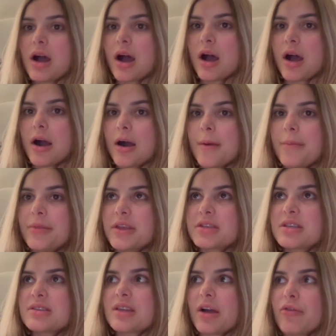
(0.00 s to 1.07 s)
This
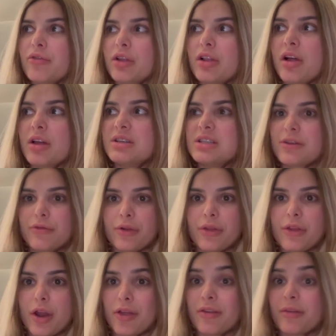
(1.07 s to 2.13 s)
is definitely a lot different
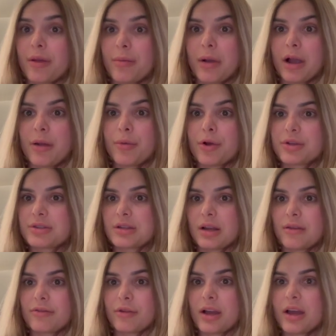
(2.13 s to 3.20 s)
than other vampire books that
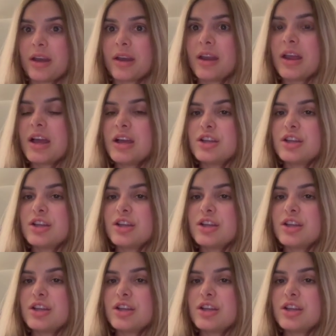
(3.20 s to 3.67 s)
I've read.